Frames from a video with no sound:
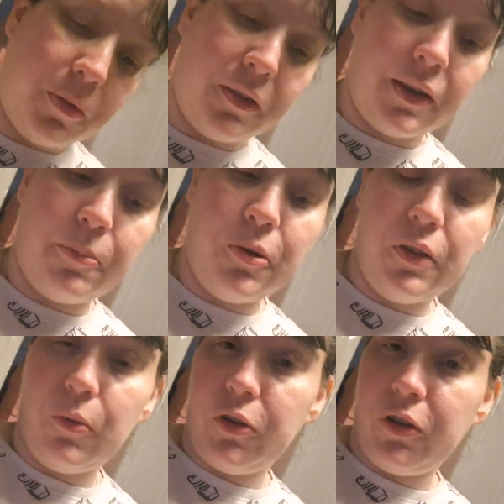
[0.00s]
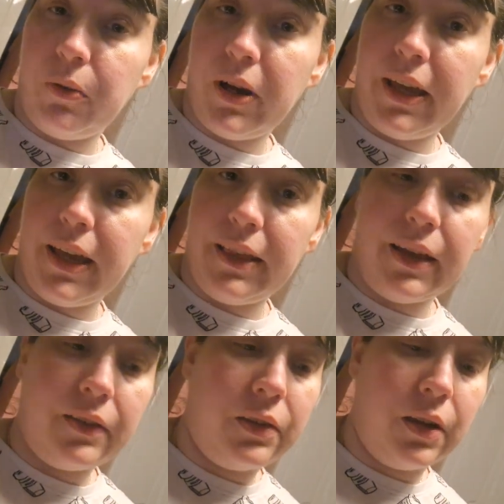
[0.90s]
as I say, putting the washing away, getting
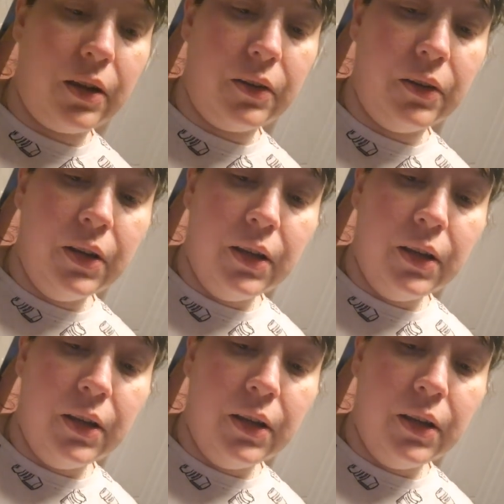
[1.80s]
that done.